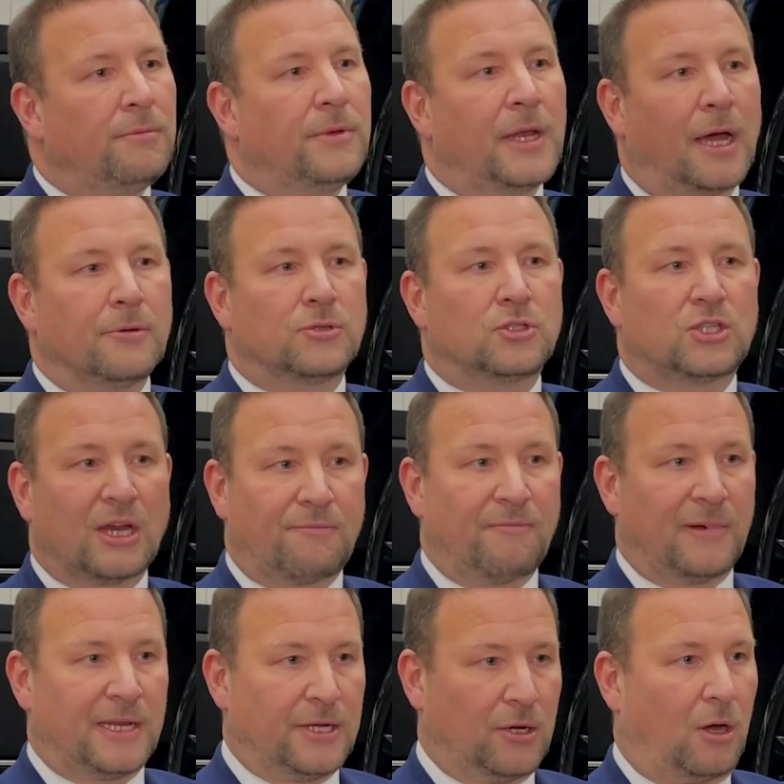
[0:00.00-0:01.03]
No,
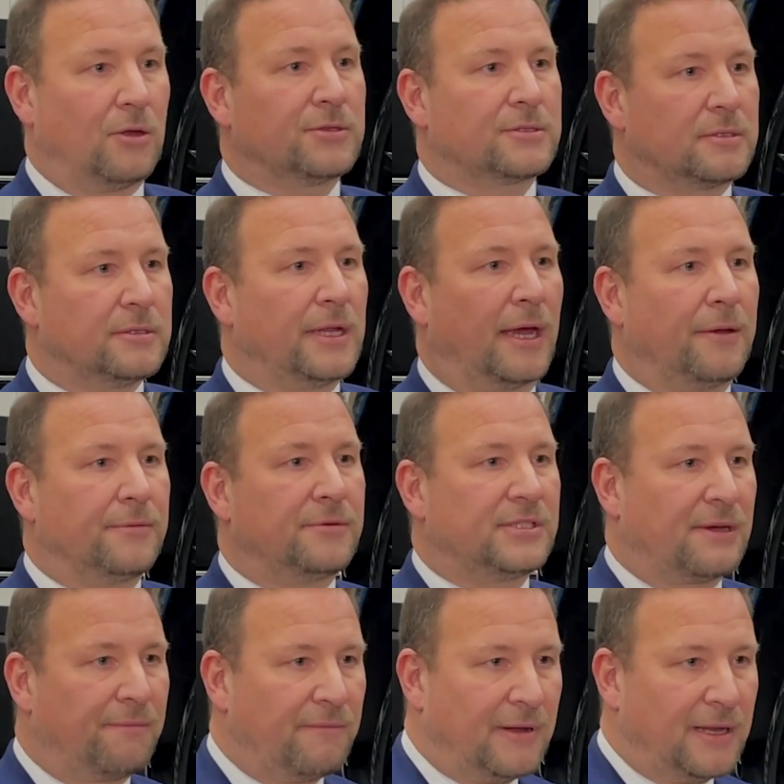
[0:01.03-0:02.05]
generally not. No,
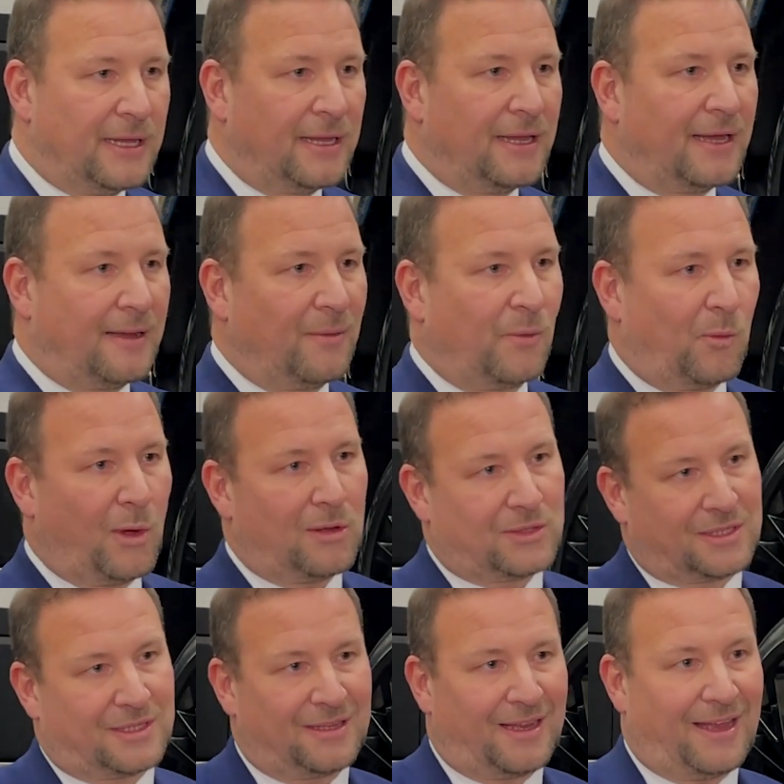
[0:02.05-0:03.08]
generally,
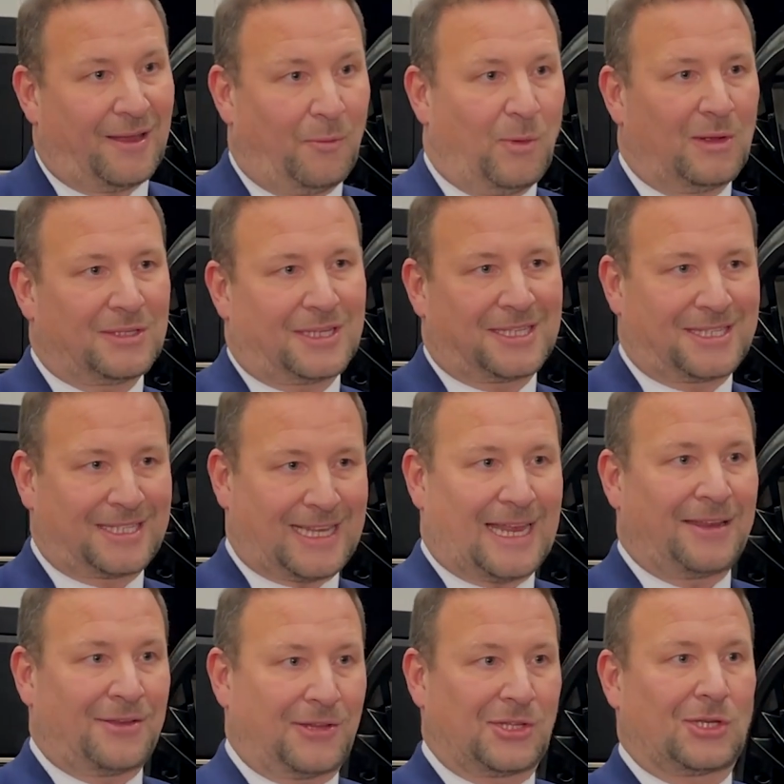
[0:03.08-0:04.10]
whilst a
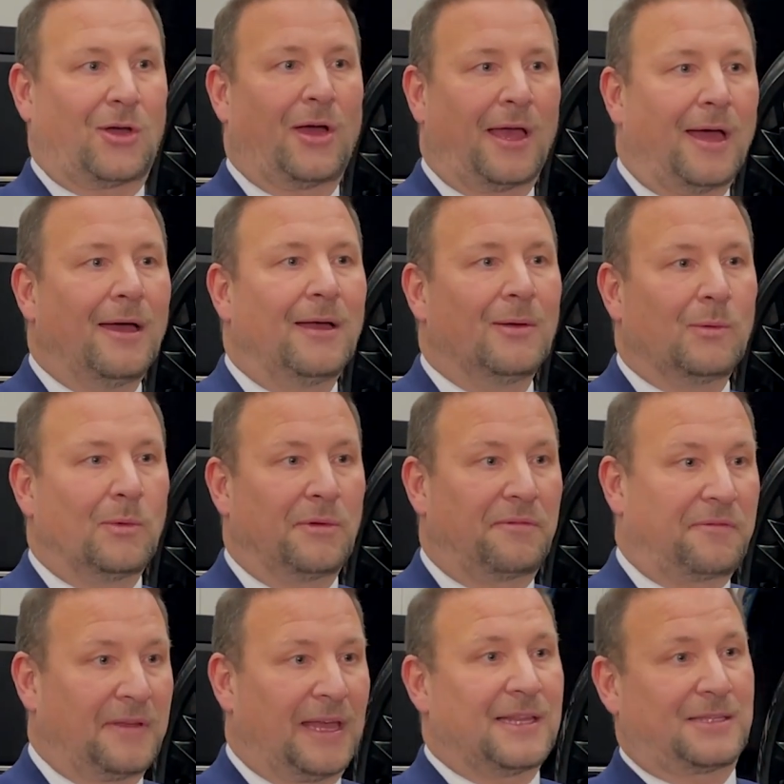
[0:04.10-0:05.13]
standard tyre would
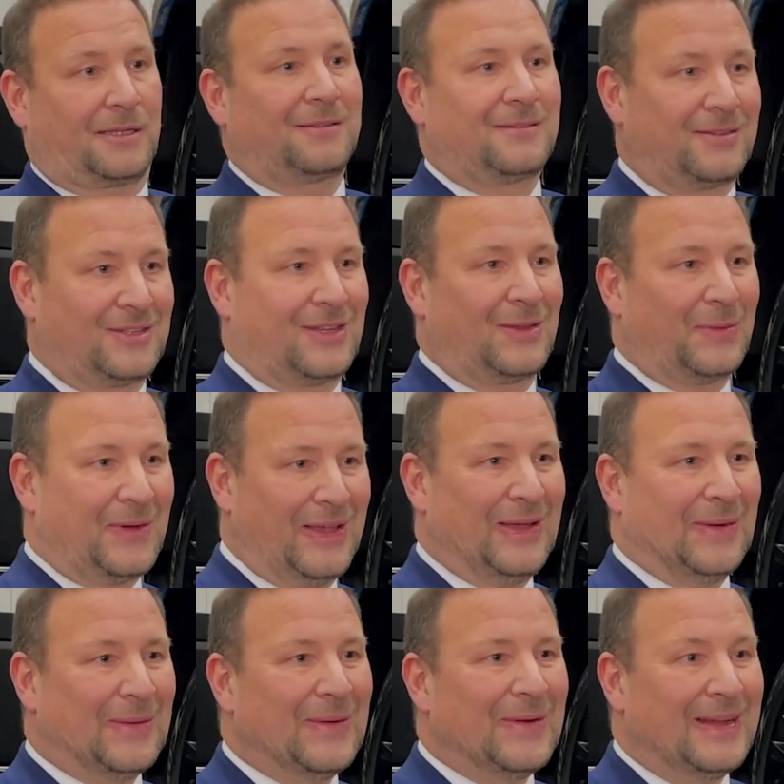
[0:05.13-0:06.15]
fit to the
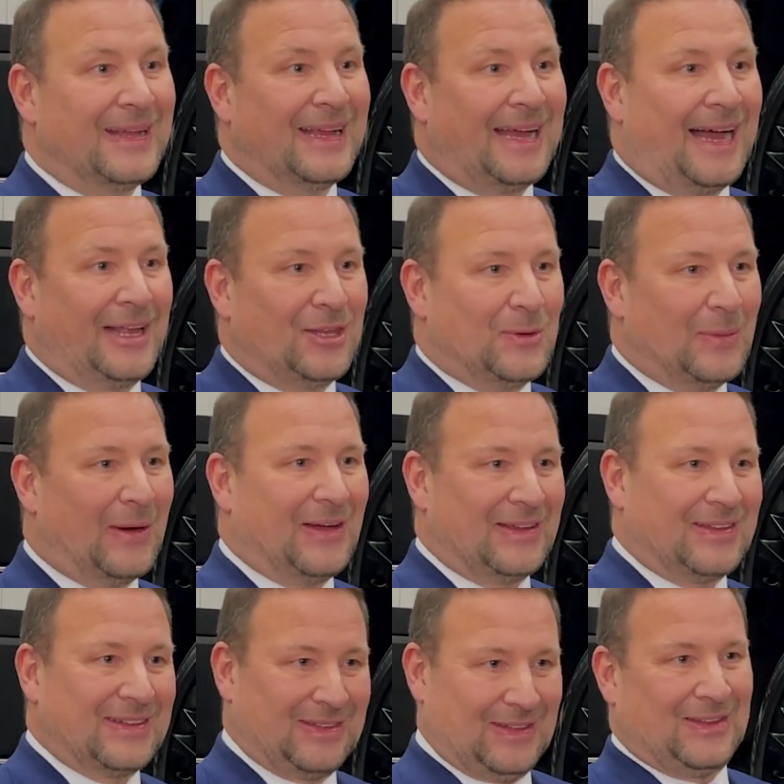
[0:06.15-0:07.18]
wheel, and you
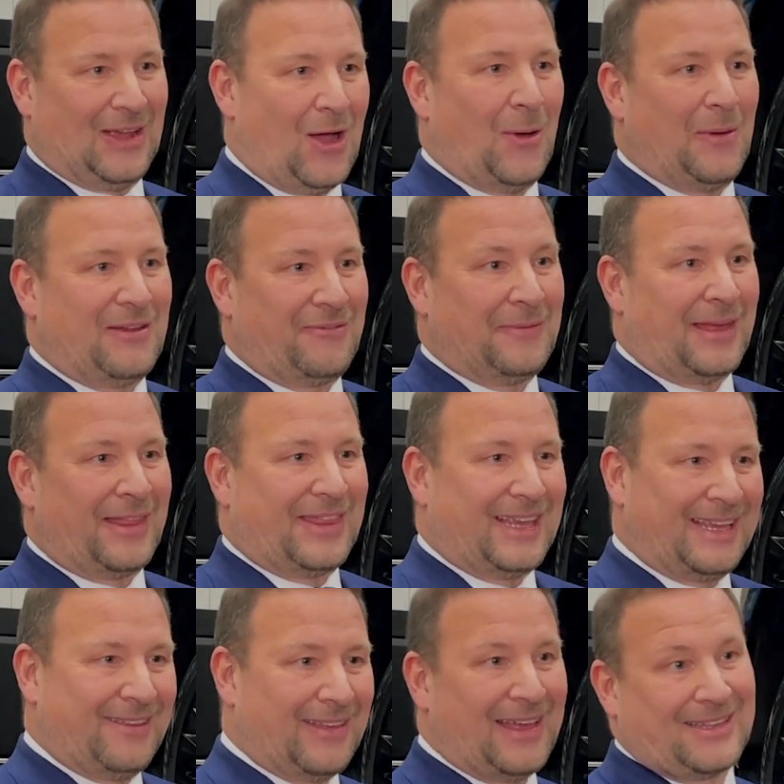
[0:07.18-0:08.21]
might go away from that
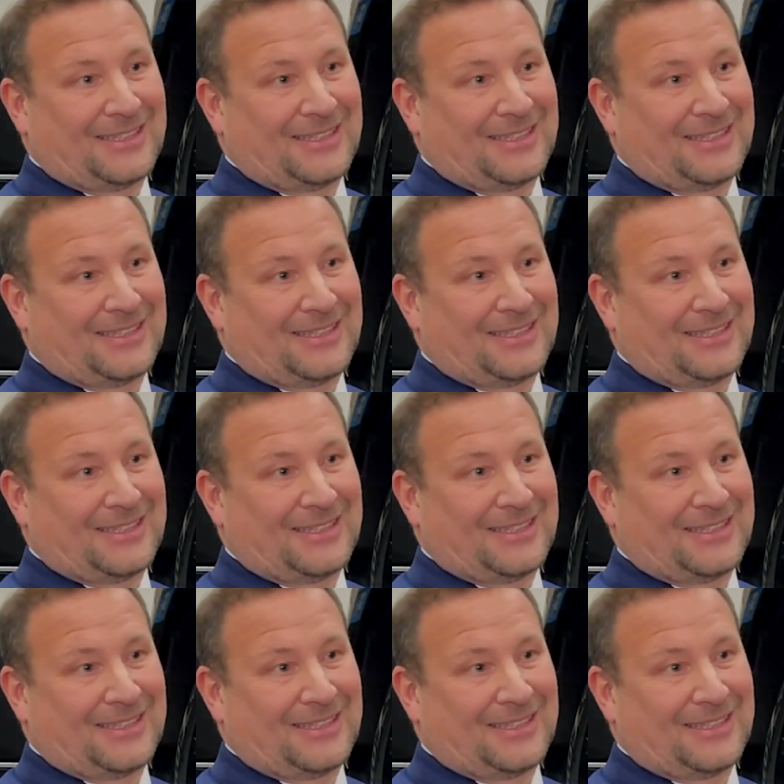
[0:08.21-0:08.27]
thinking that